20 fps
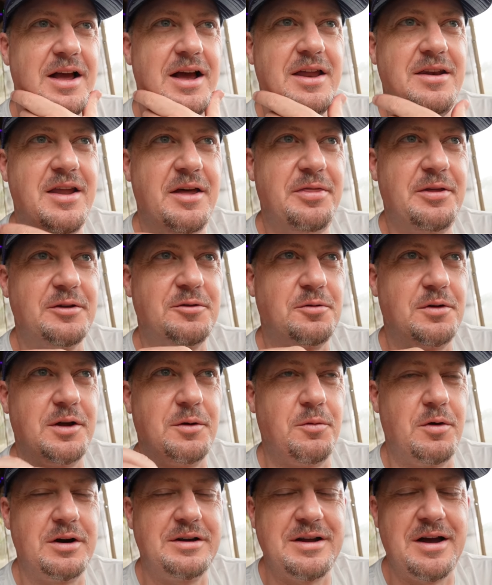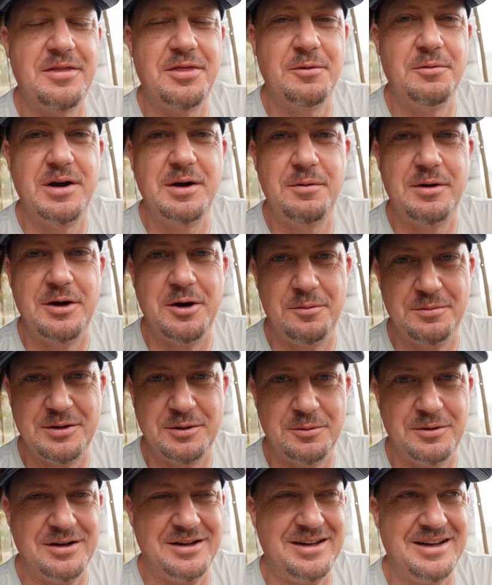and nothing's really worked out the way we hoped
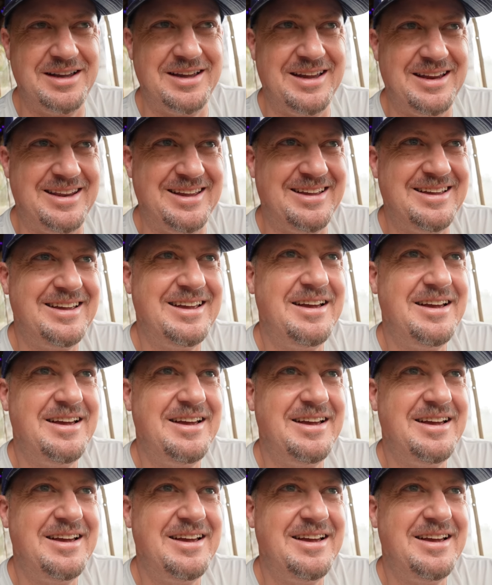it would.